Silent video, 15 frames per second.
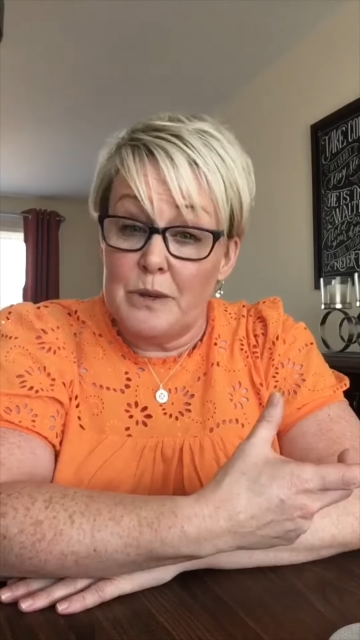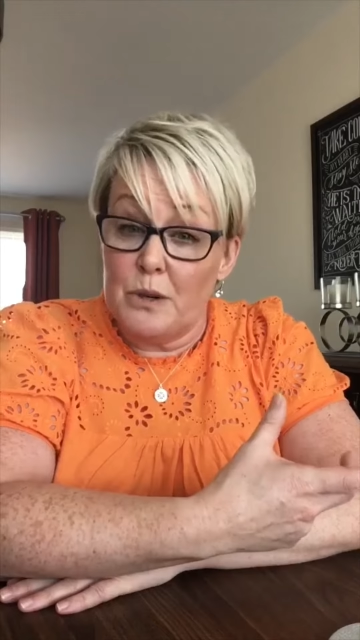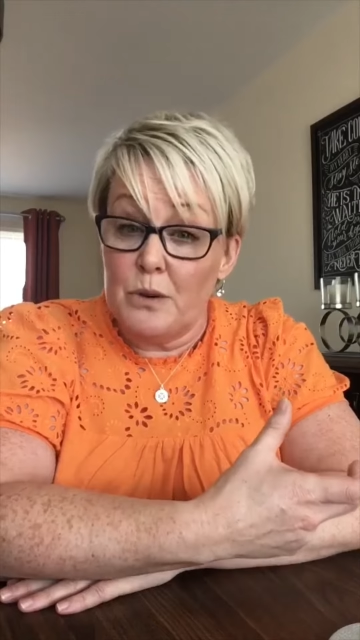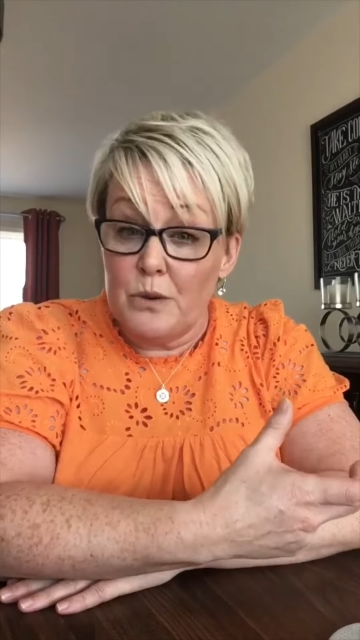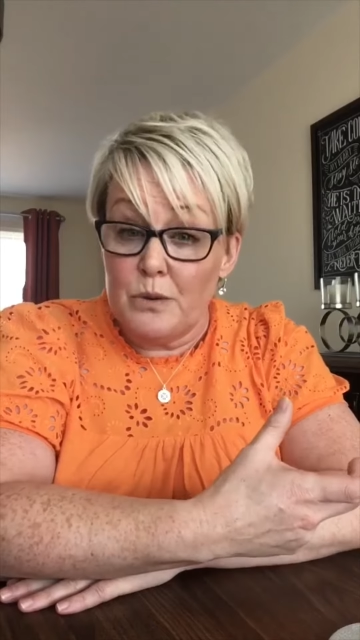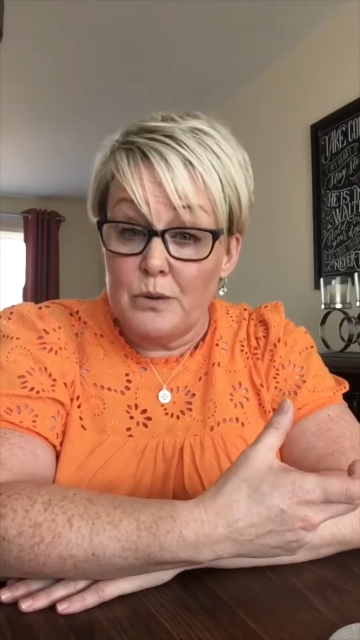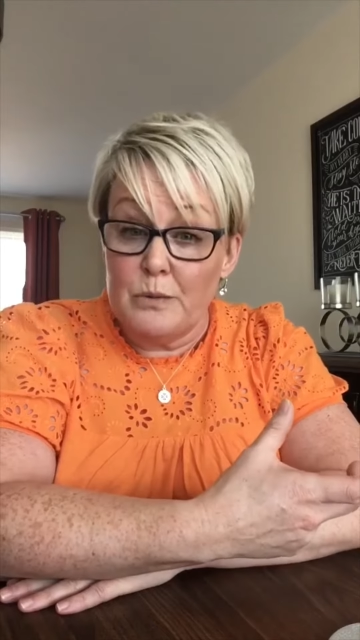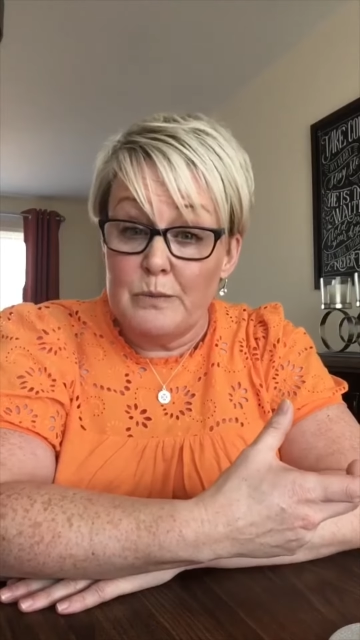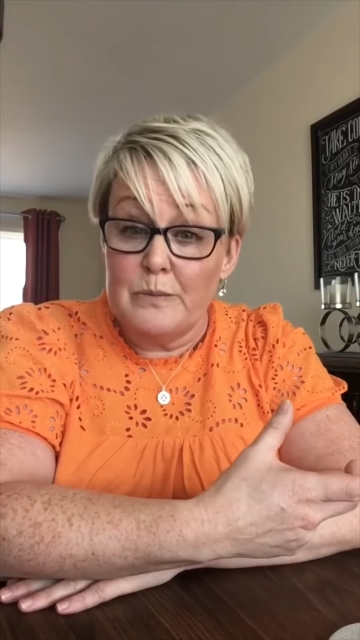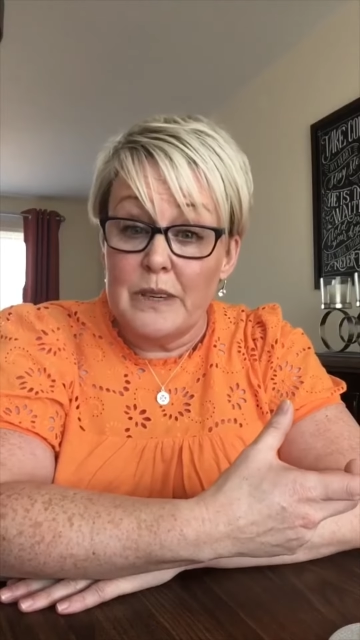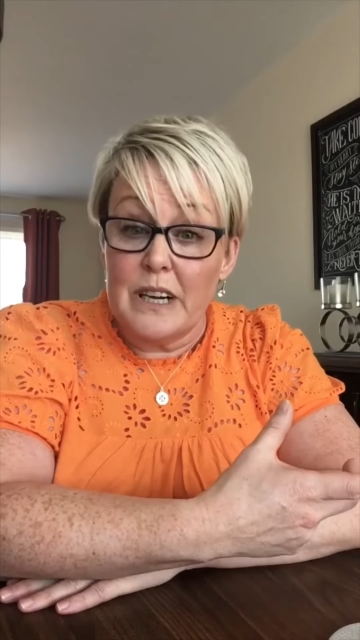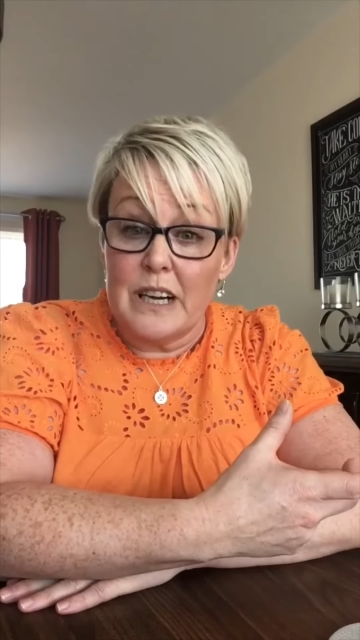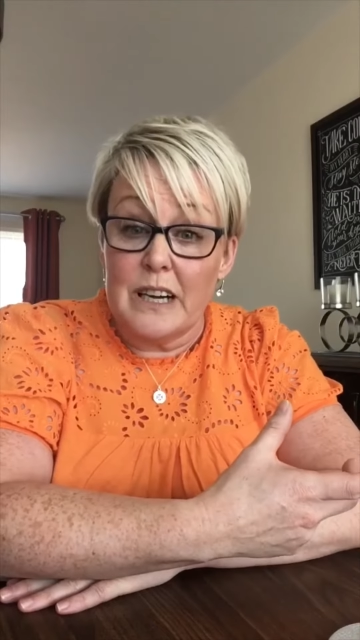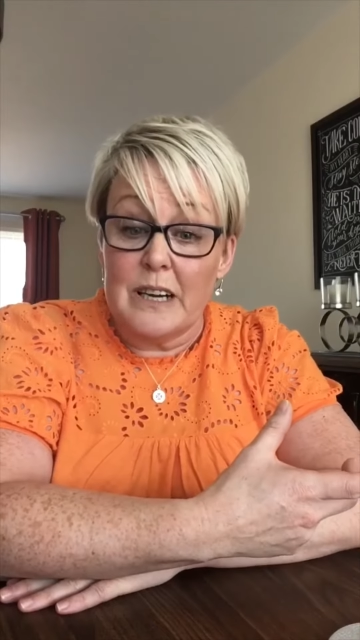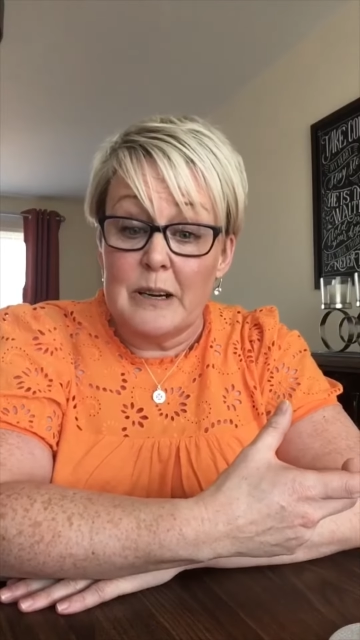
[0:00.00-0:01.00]

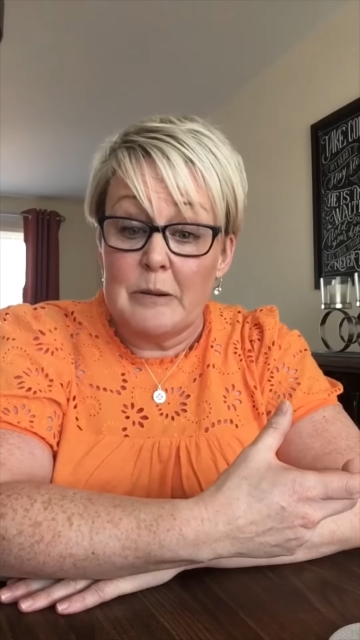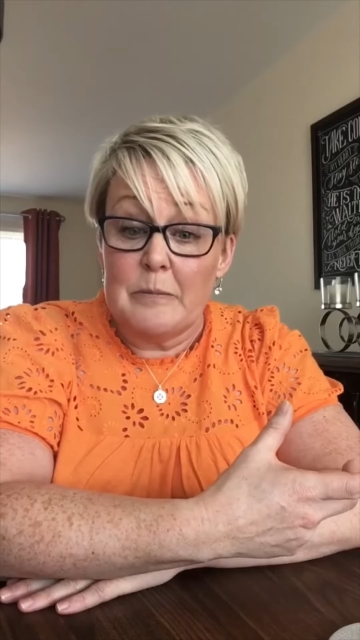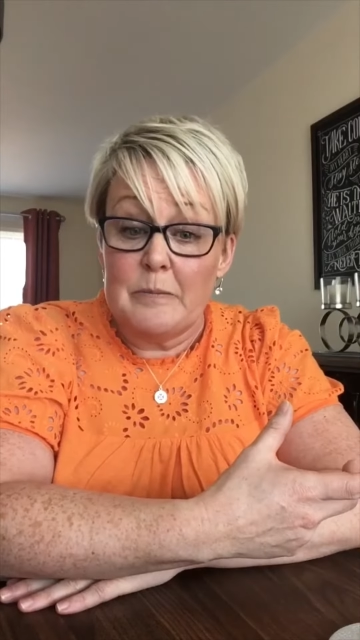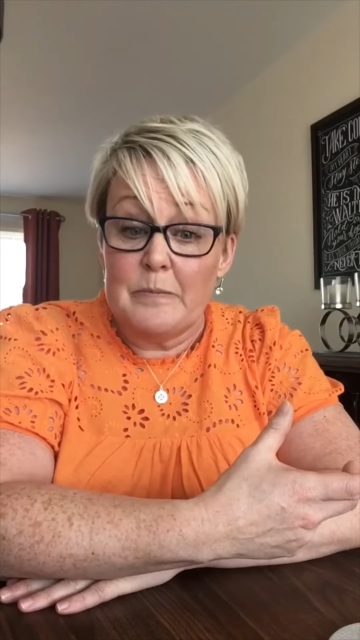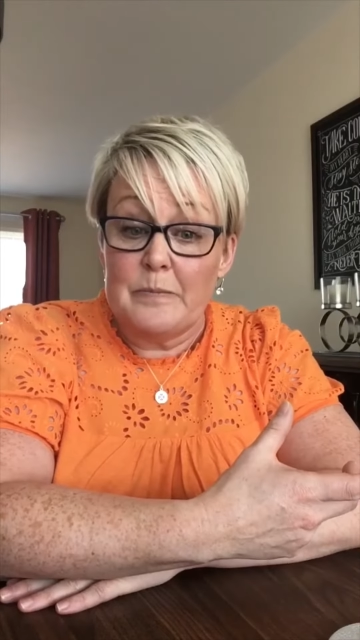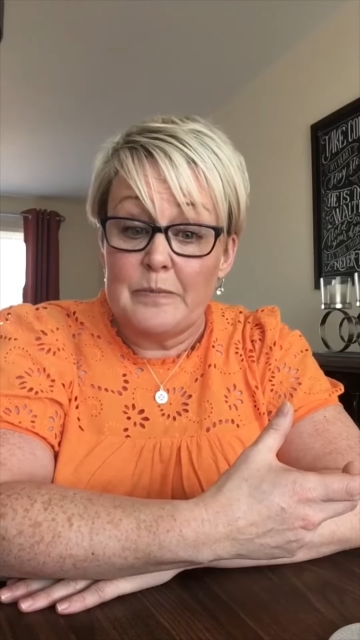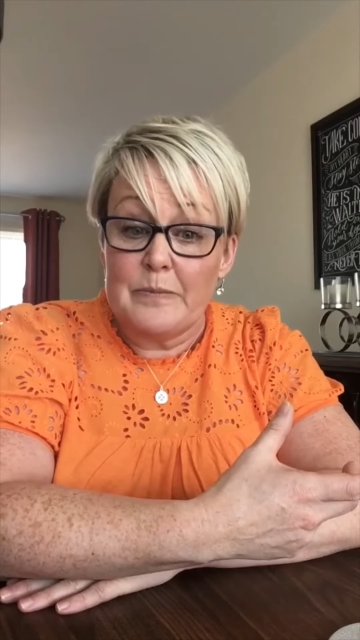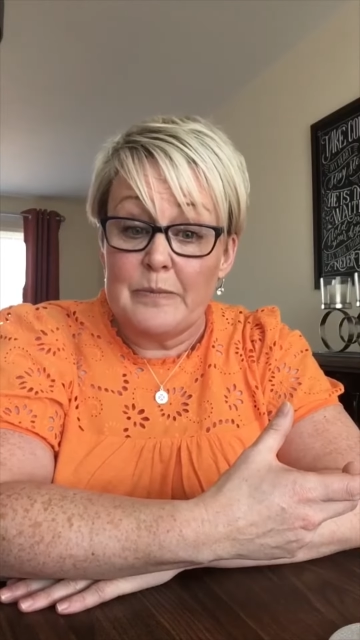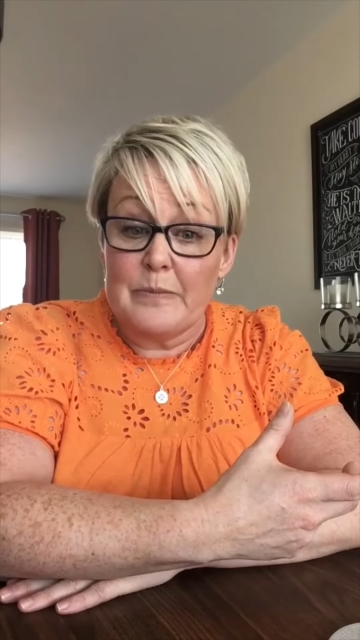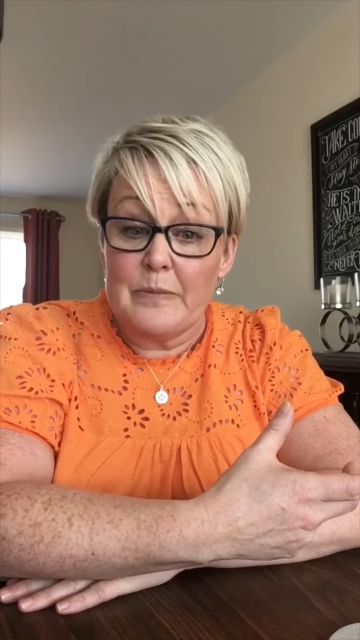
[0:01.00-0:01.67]
home,